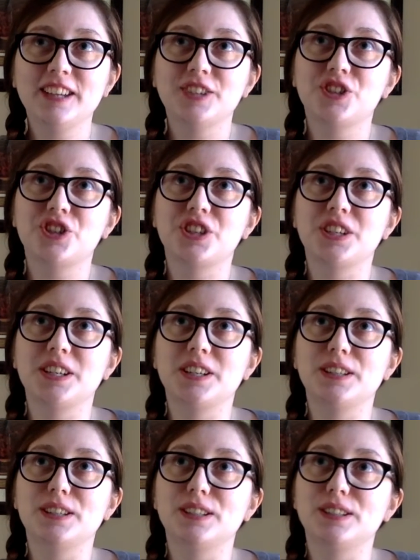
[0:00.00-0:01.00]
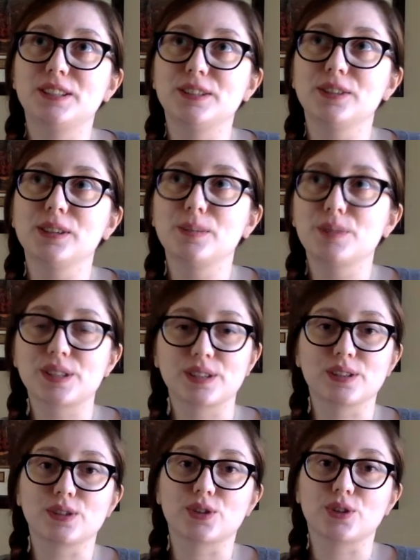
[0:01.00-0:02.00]
she dearly
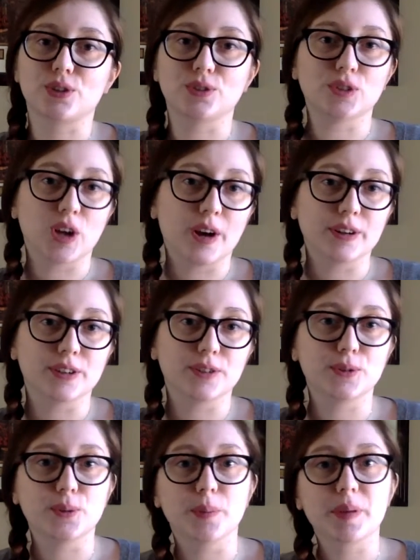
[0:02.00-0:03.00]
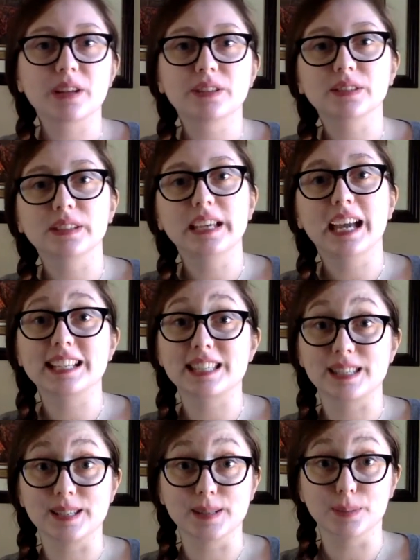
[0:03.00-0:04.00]
misses her daughter, who apparently has
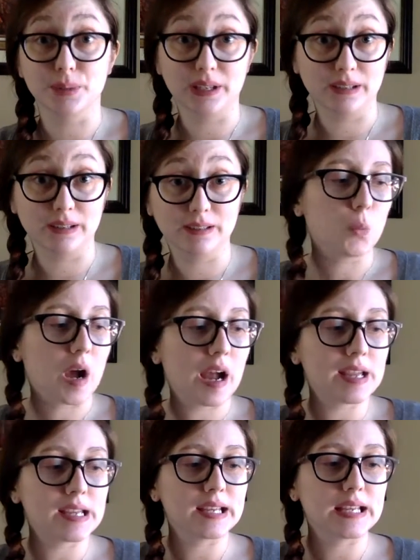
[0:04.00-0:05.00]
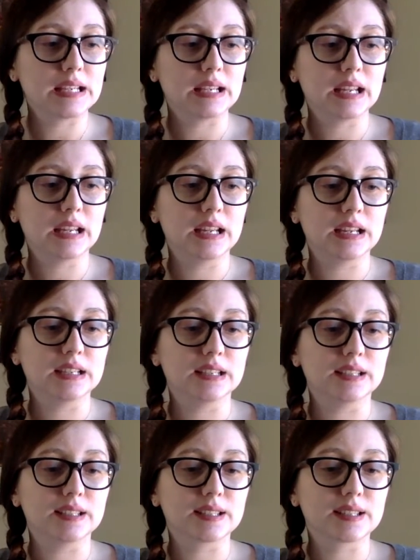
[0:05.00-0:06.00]
disappeared. Wyatt
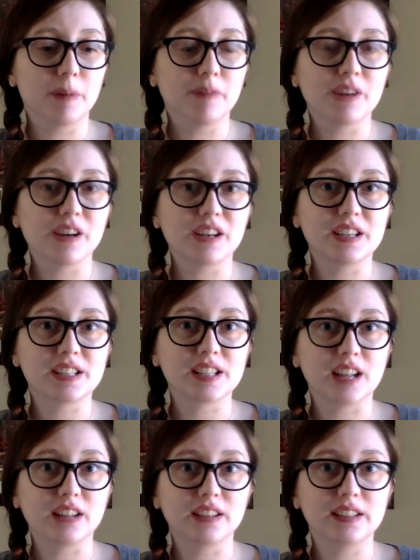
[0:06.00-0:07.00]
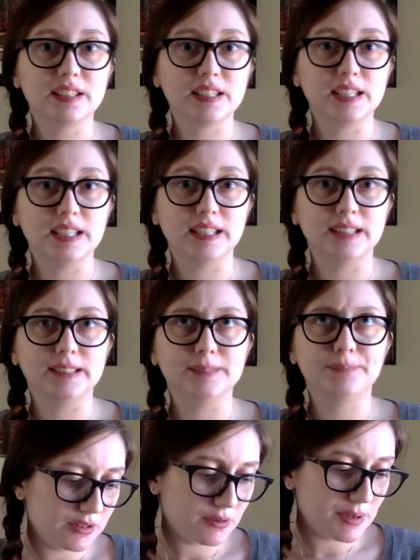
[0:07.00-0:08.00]
is a very sullen
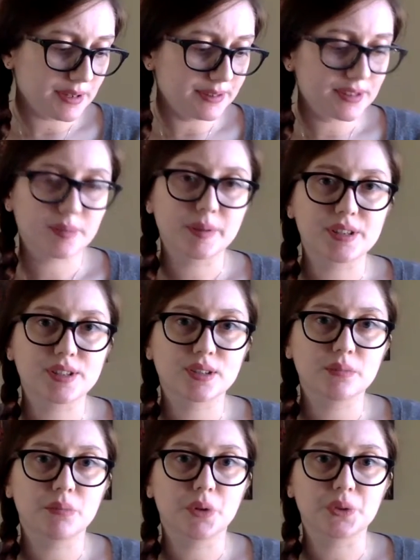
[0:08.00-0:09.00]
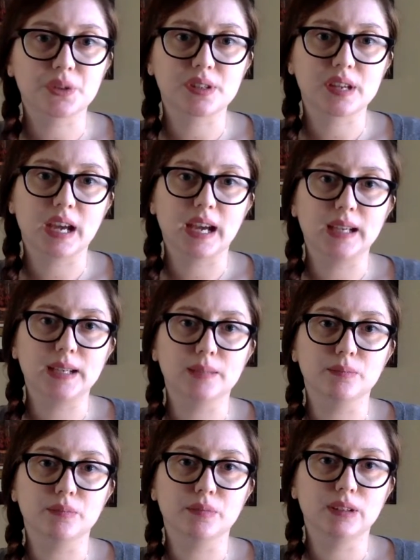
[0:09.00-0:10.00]
teen. The reader spends the most time
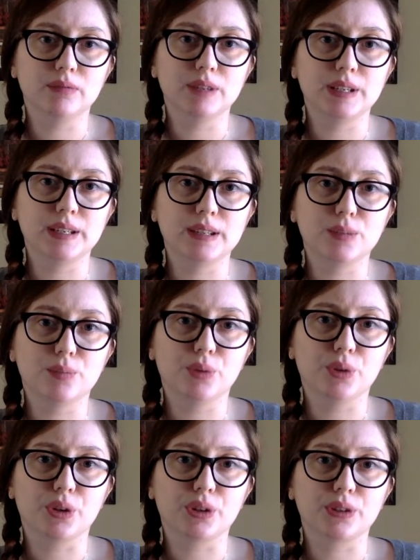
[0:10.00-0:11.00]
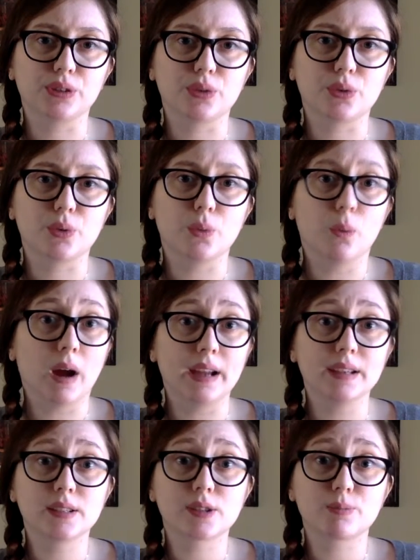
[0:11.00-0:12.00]
reading the book through
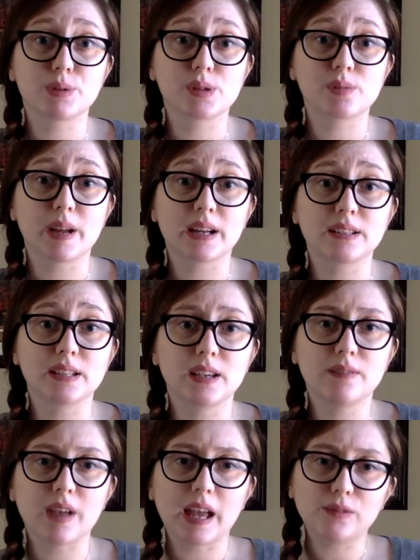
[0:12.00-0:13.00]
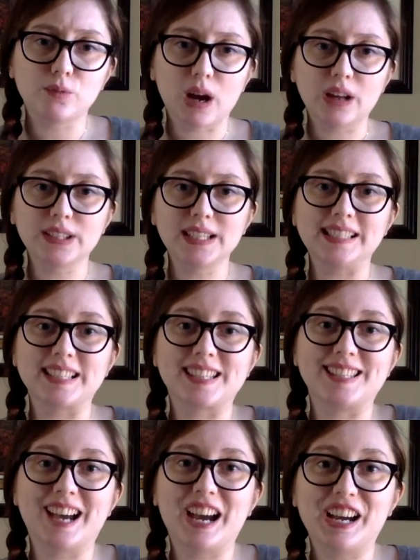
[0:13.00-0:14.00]
Wyatt's perspective, and while he's
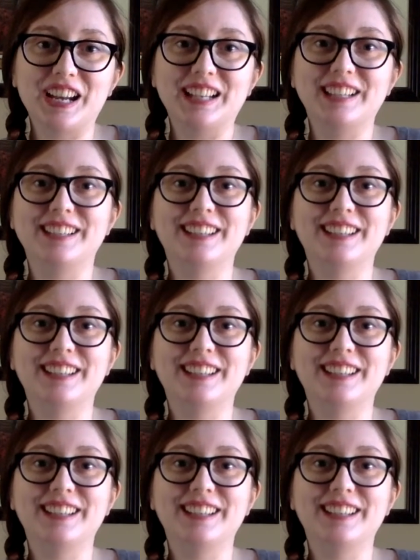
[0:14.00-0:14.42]
not